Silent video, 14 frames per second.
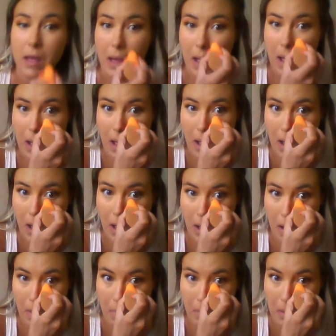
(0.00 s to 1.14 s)

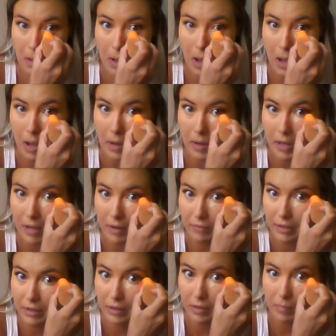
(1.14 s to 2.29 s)
I have it
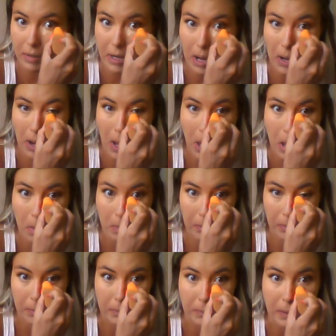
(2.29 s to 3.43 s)
in the banana, which
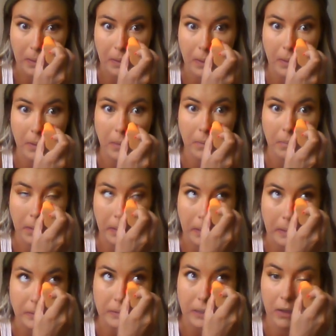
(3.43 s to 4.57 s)
is yellow, but they
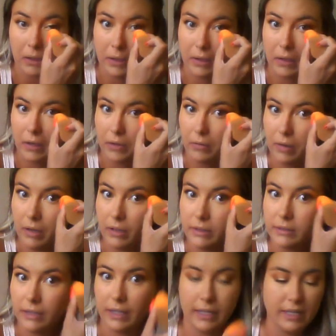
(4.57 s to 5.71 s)
sell it in other ones.
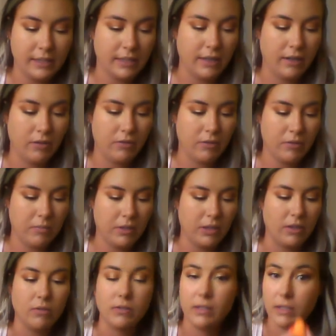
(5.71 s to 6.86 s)
Like I said, I don't normally
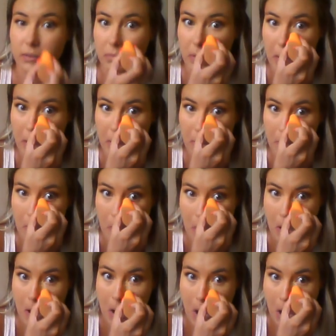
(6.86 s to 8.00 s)
use this one
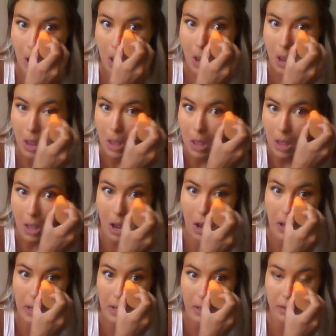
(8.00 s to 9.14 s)
anymore.
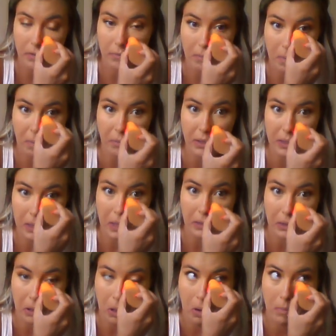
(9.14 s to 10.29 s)
I really like the
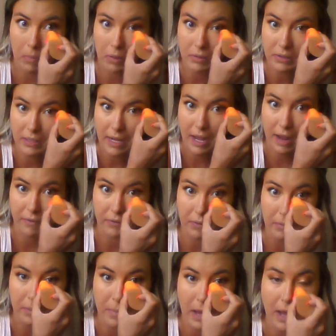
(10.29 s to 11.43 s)
Laura Mercier. I have to
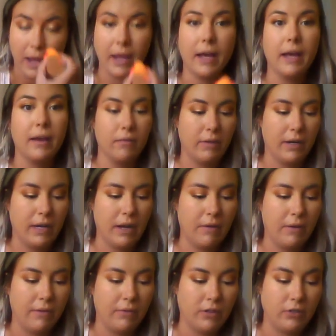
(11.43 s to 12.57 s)
rebuy it. Right now I
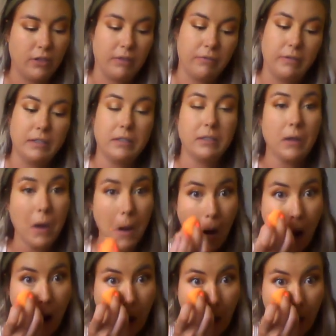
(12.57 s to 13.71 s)
have the Jeffree
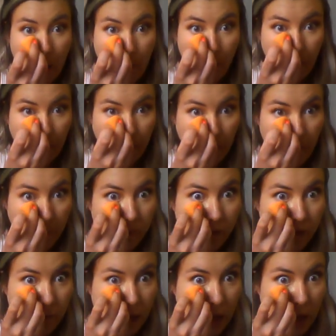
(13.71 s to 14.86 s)
Star. No one would come for
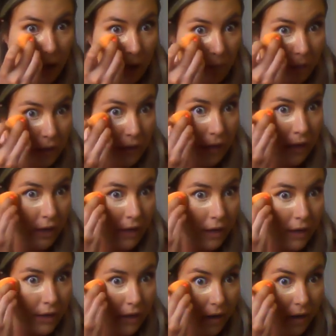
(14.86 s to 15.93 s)
me with that.